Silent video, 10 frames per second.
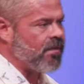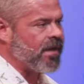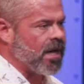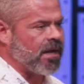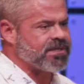that
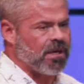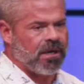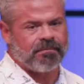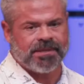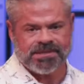I know that
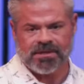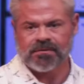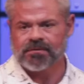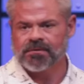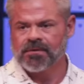God is calling
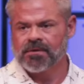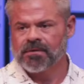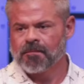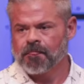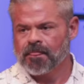me to.
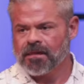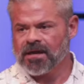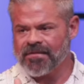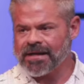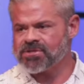
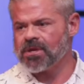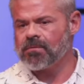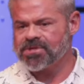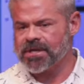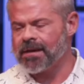If
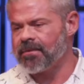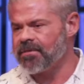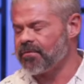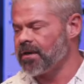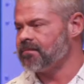that's you, I want you to
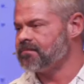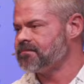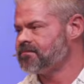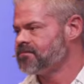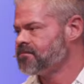come to the front.